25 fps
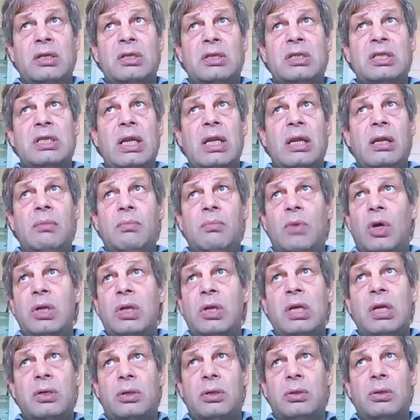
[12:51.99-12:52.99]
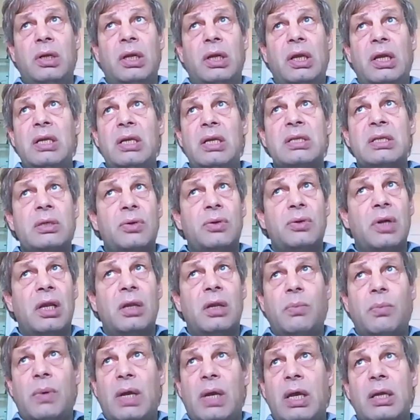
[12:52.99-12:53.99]
Still, monitoring is
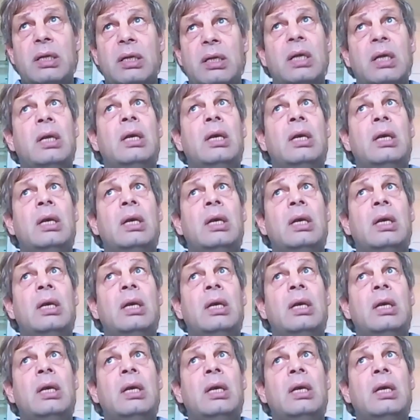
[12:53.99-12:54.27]
required,